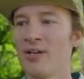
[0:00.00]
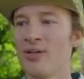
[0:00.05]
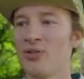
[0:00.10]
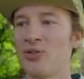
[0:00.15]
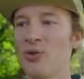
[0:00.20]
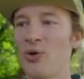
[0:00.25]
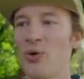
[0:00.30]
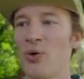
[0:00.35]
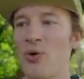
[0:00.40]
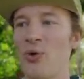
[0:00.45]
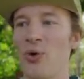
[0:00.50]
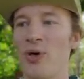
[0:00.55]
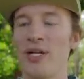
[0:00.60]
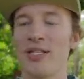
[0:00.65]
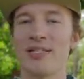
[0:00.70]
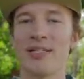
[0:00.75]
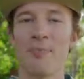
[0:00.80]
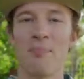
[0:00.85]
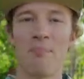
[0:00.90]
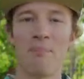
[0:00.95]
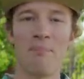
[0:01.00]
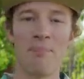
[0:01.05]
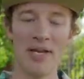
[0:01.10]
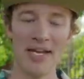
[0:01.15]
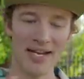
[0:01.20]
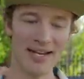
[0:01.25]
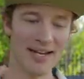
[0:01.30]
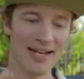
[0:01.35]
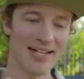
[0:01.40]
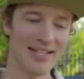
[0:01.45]
So it's a
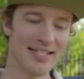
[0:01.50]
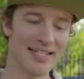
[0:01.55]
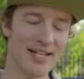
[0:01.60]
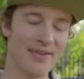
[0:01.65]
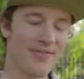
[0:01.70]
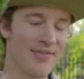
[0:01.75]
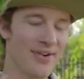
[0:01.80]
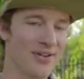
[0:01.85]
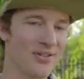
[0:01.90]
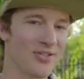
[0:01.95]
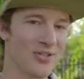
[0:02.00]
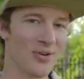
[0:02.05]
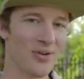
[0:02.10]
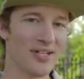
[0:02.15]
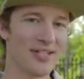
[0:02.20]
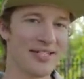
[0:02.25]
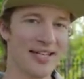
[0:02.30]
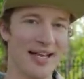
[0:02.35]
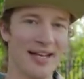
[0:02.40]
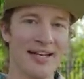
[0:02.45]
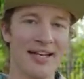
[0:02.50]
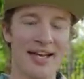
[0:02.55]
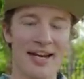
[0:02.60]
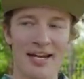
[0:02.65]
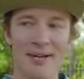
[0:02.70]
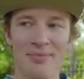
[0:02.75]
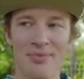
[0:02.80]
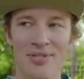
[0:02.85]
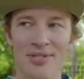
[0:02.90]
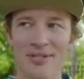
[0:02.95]
big list, even if it's only 10
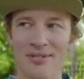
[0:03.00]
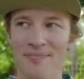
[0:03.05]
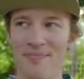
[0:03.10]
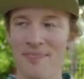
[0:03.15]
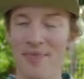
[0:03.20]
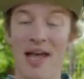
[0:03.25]
items.